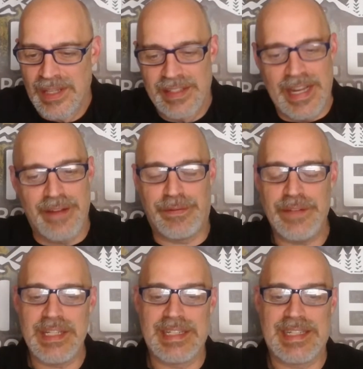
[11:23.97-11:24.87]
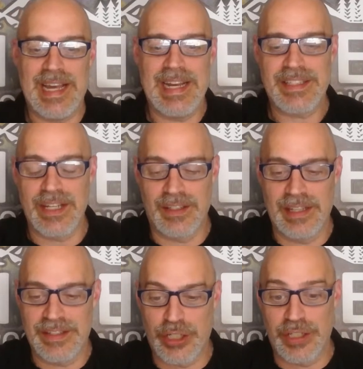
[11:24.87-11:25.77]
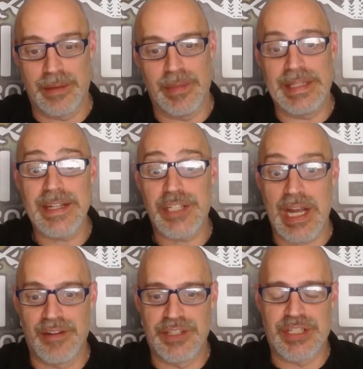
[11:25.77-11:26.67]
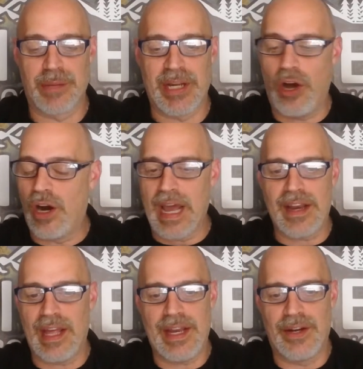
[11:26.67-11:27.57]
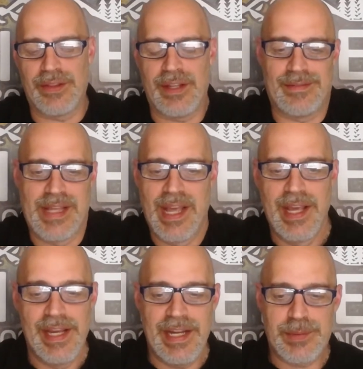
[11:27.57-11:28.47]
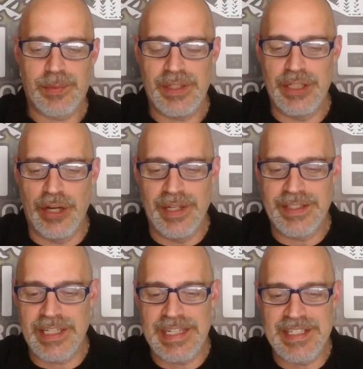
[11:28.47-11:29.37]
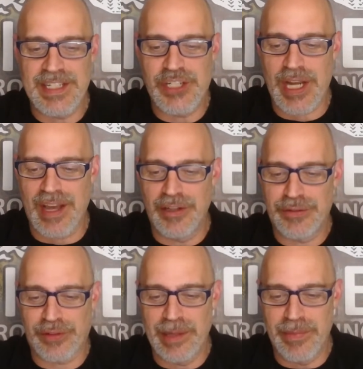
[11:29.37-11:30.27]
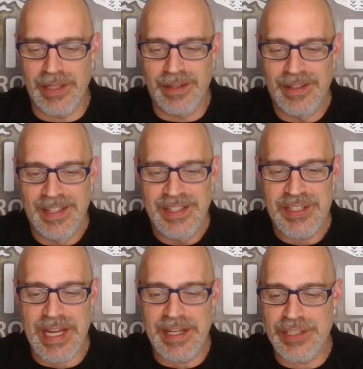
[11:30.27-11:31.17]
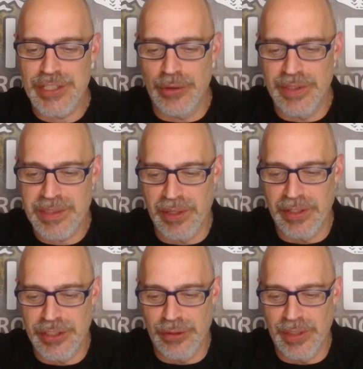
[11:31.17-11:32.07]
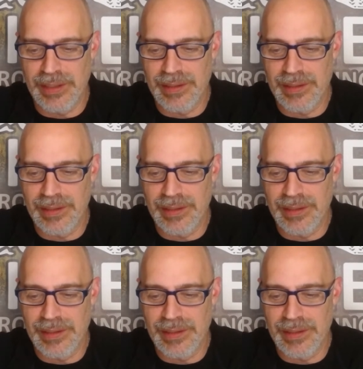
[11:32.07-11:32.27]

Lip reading: Yeah, 50K, that's a good thing, but that challenge is going to be hard. I don't, it's an easy challenge for him to say because no one's going to be able to do it.